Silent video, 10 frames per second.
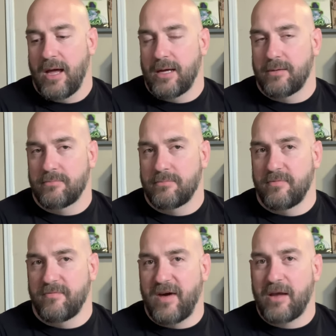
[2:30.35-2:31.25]

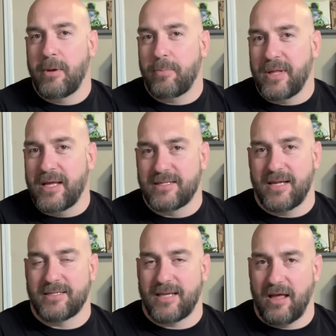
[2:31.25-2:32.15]
Me
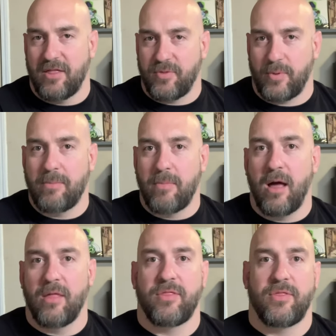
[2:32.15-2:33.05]
Please does like a
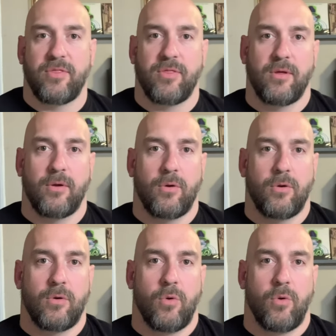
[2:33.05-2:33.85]
3-month